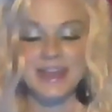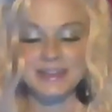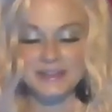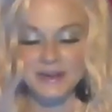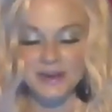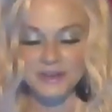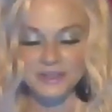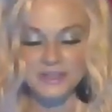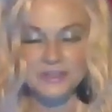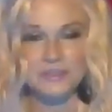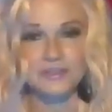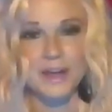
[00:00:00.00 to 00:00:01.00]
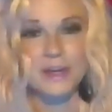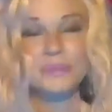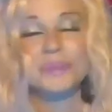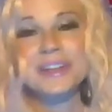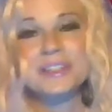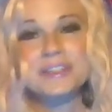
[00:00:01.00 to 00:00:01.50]
And it also
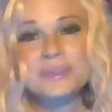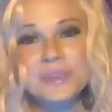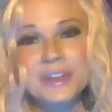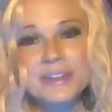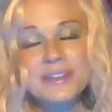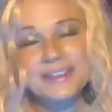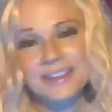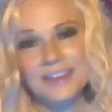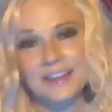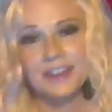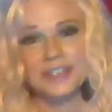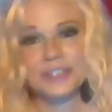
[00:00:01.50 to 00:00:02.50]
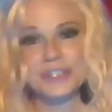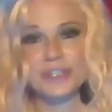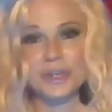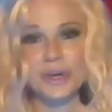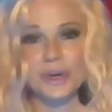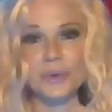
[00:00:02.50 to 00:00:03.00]
vibrates with the color
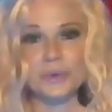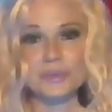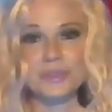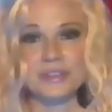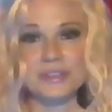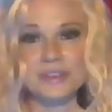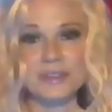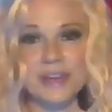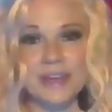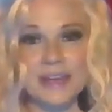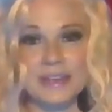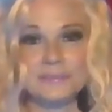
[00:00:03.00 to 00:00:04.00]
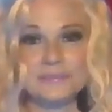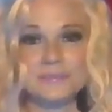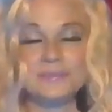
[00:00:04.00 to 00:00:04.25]
gold, okay?